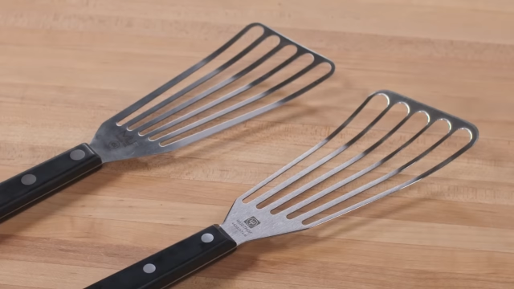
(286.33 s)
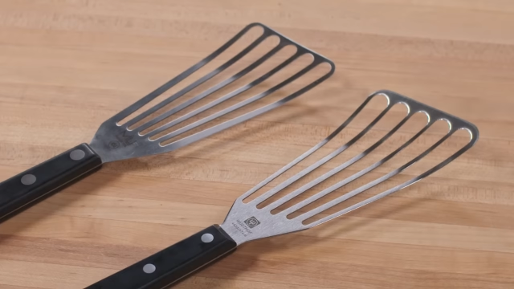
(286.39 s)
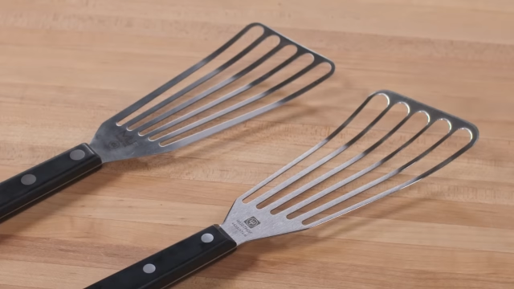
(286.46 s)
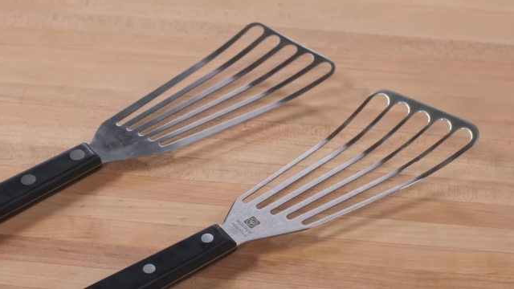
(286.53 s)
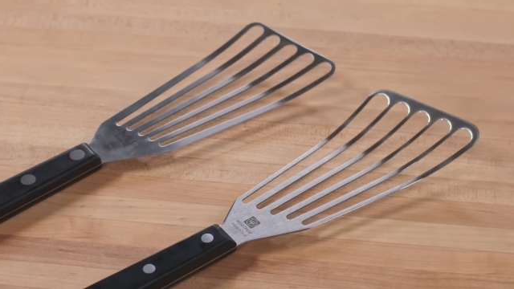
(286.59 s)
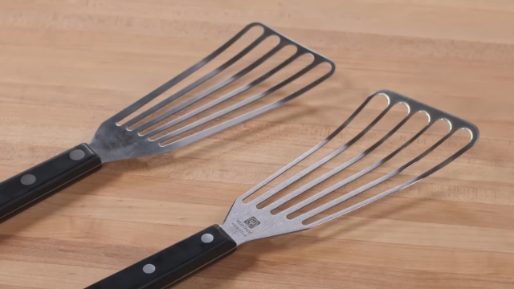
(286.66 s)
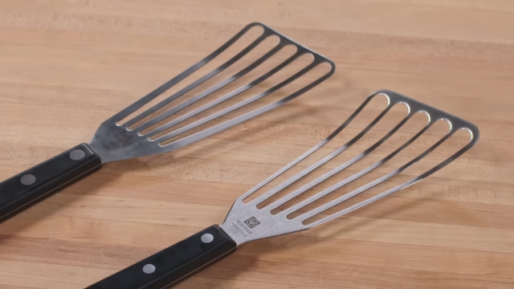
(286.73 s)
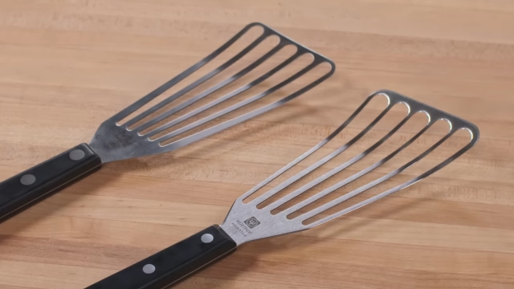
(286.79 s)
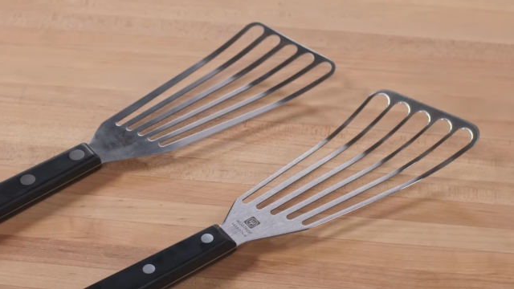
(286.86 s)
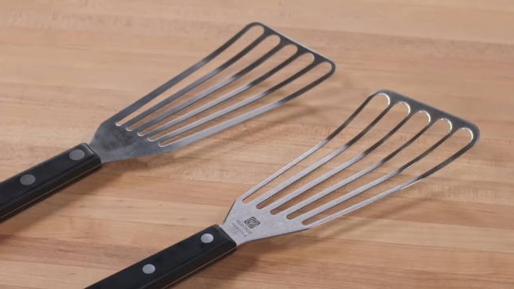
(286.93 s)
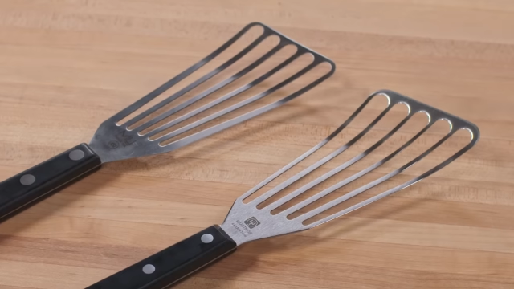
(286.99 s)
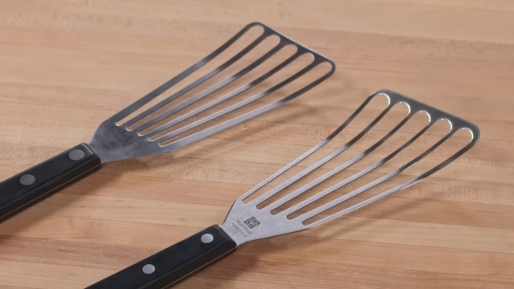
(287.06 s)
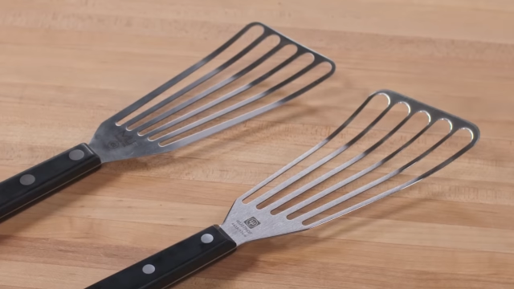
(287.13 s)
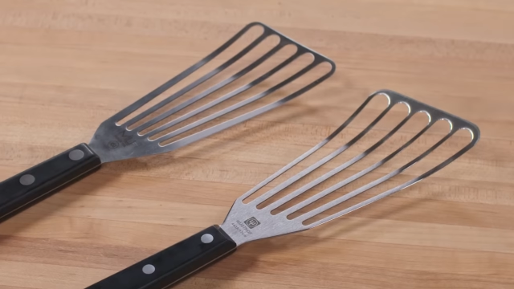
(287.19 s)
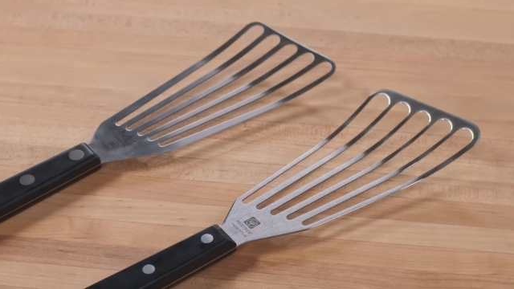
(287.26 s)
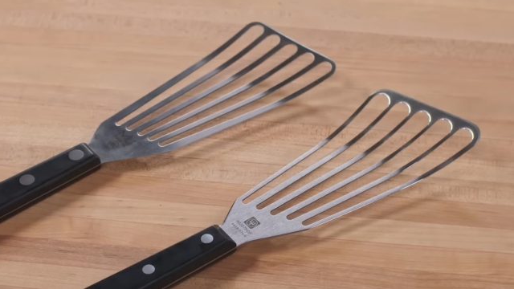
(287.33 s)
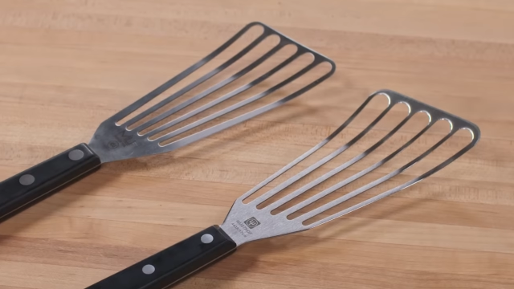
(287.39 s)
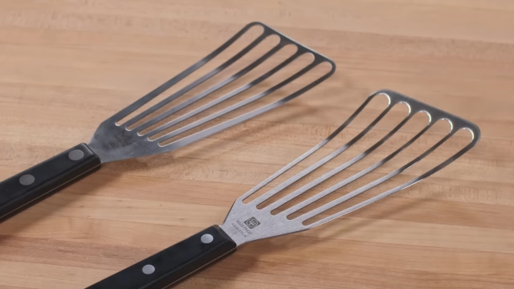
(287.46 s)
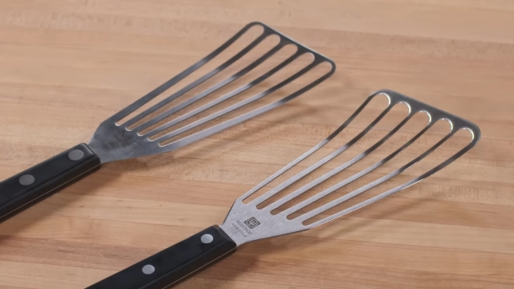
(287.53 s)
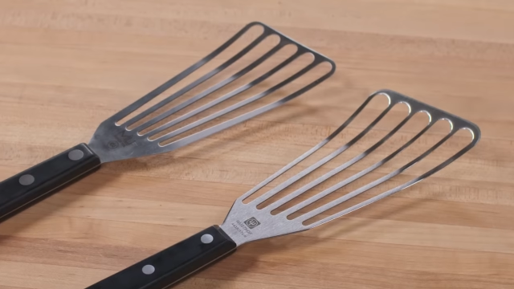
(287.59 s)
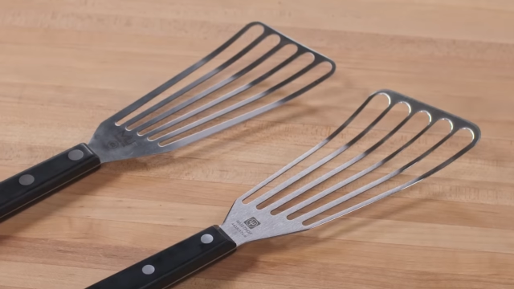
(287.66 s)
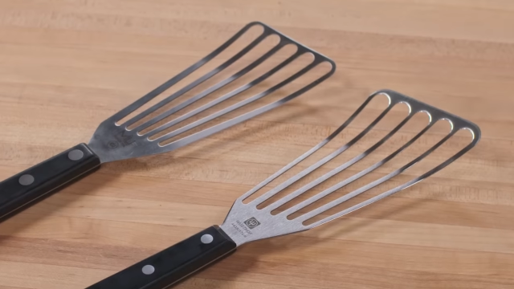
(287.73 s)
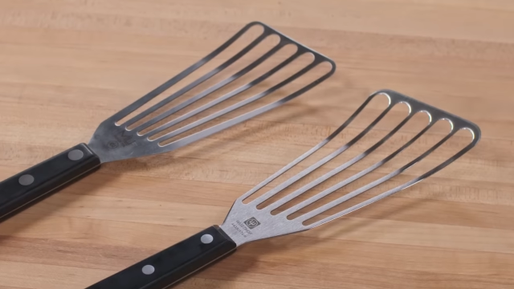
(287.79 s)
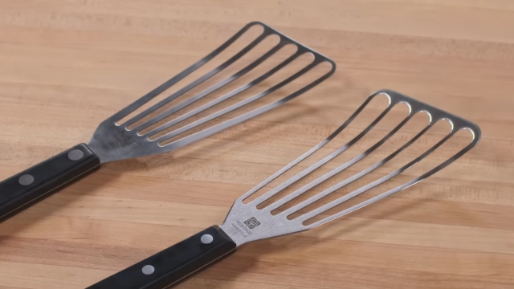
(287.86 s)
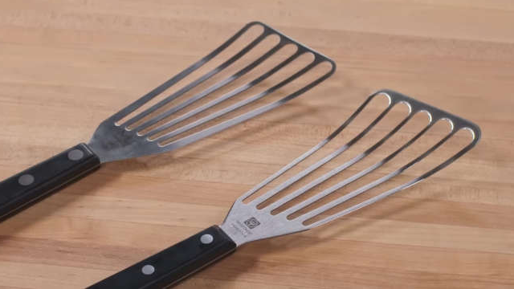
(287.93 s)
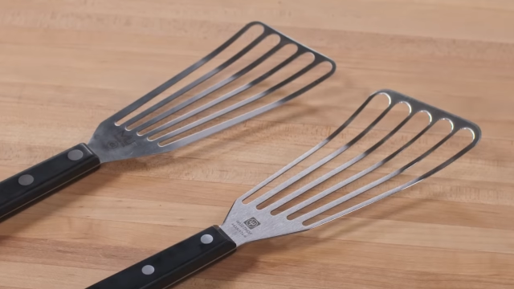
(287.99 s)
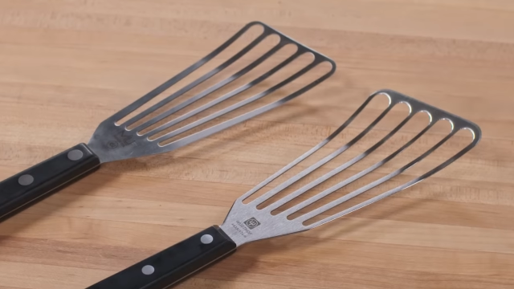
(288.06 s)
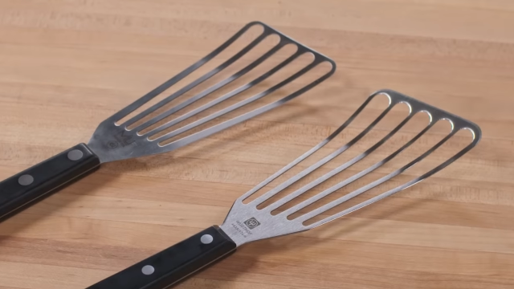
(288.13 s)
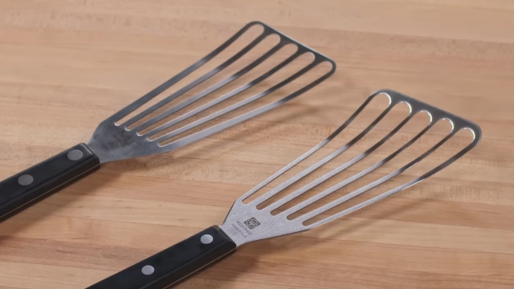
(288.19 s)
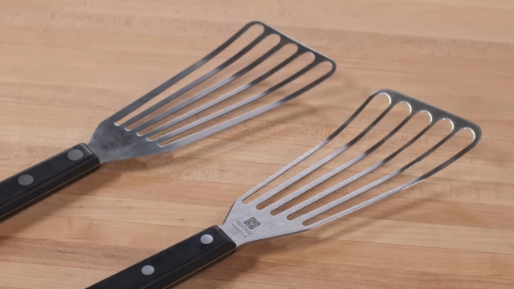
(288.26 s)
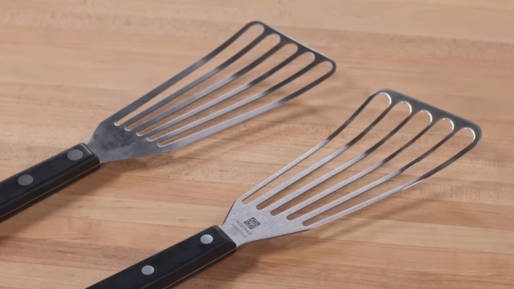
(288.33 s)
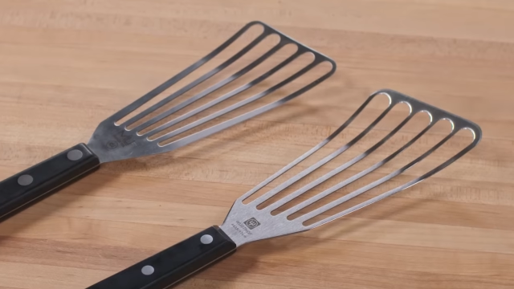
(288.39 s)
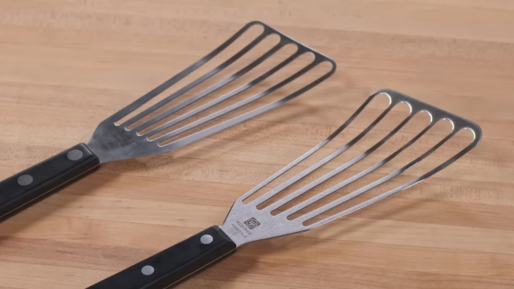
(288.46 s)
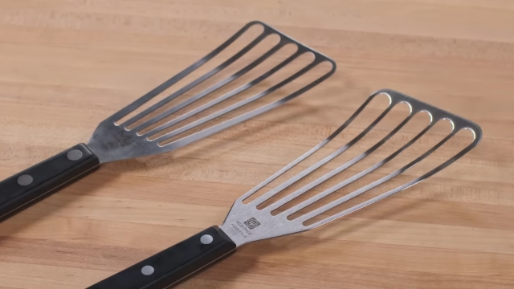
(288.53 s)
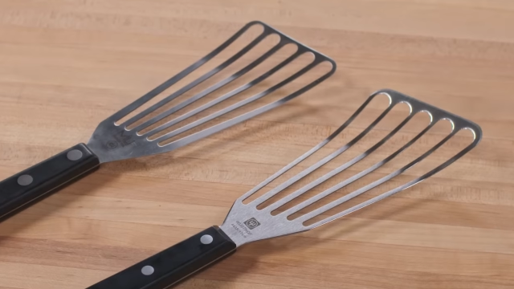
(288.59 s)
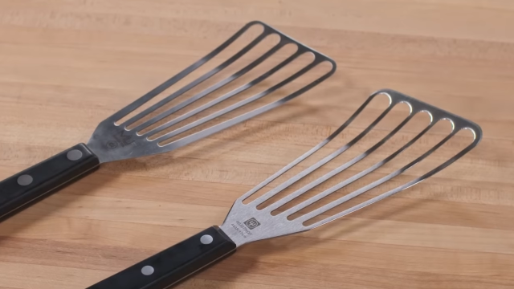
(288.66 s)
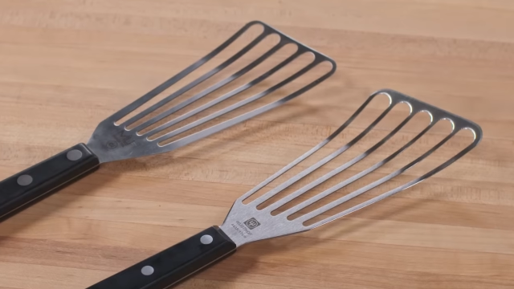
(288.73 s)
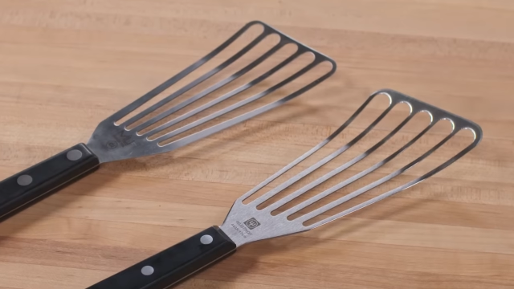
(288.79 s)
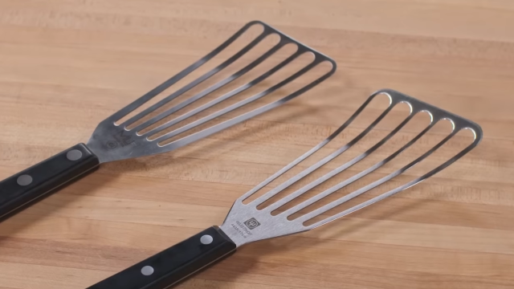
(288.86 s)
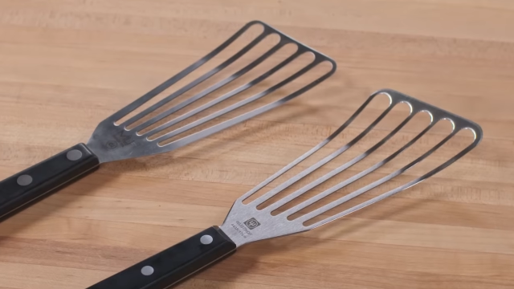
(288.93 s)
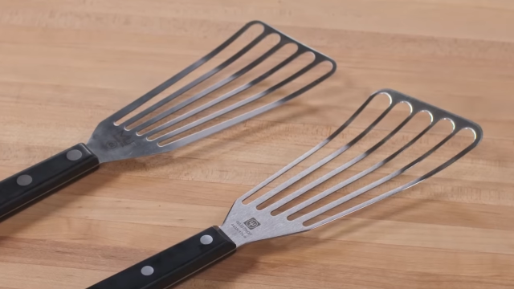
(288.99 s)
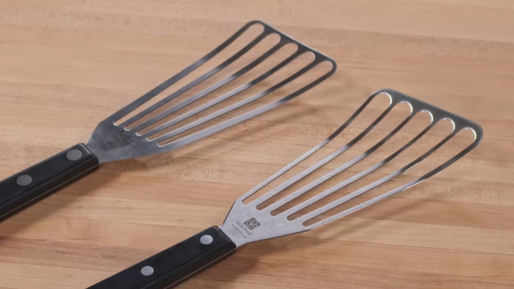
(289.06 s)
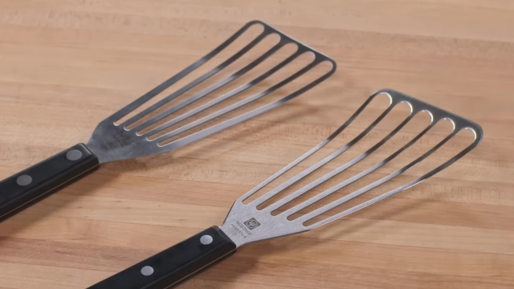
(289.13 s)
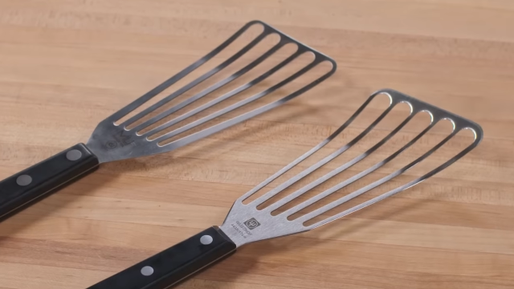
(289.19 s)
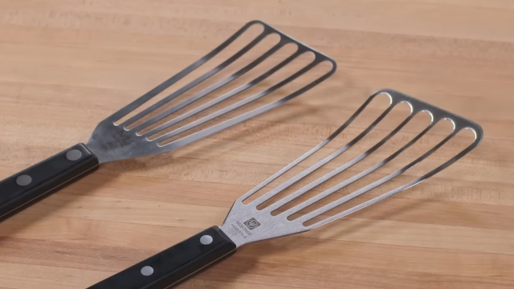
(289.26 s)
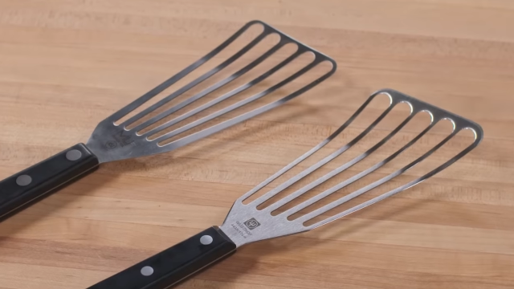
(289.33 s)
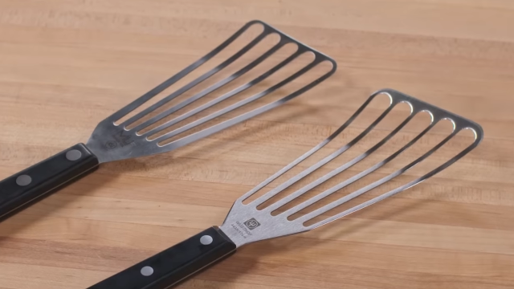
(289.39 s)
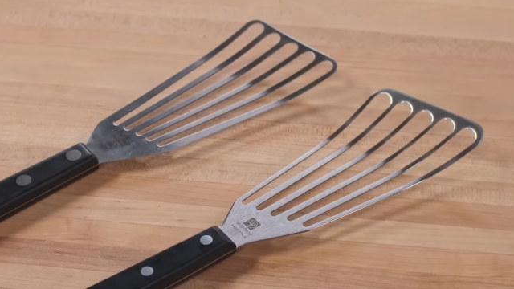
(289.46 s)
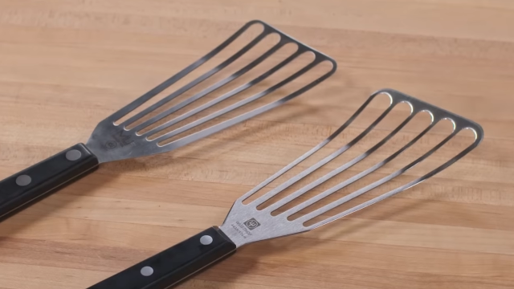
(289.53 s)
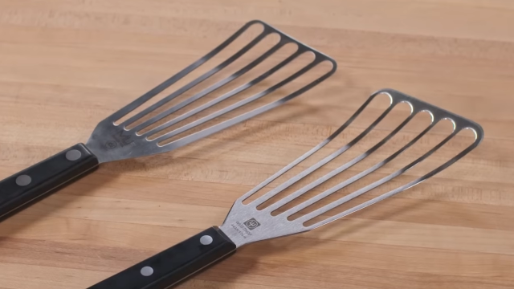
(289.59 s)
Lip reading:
[unreadable: no face in view]